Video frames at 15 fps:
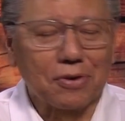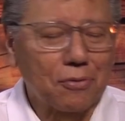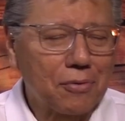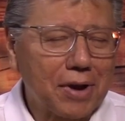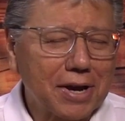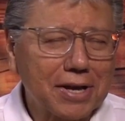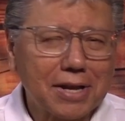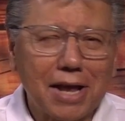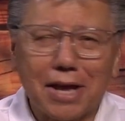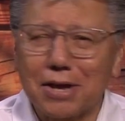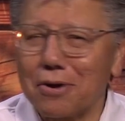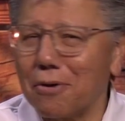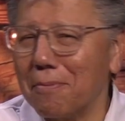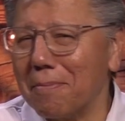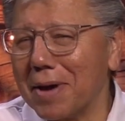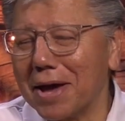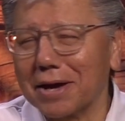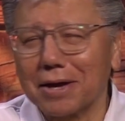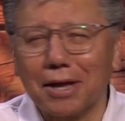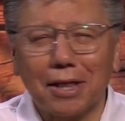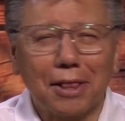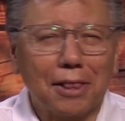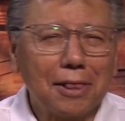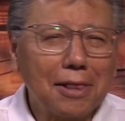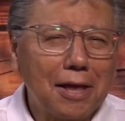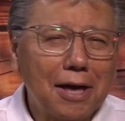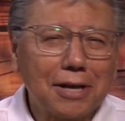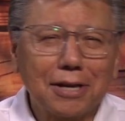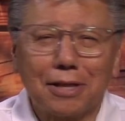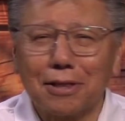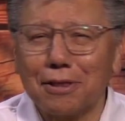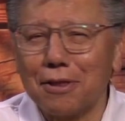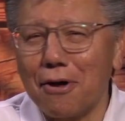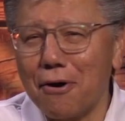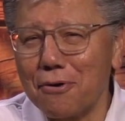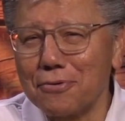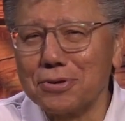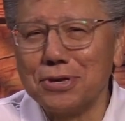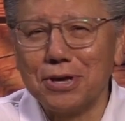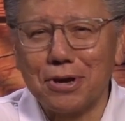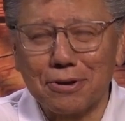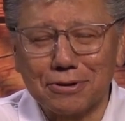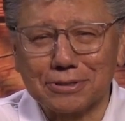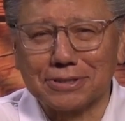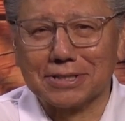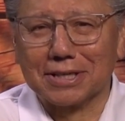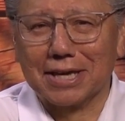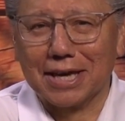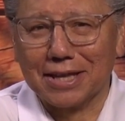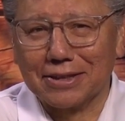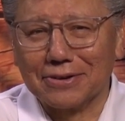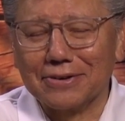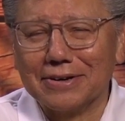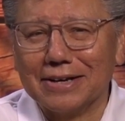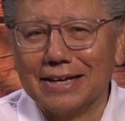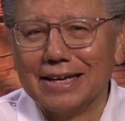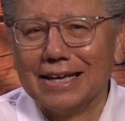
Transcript: And Craig and I go back a lot of long years together.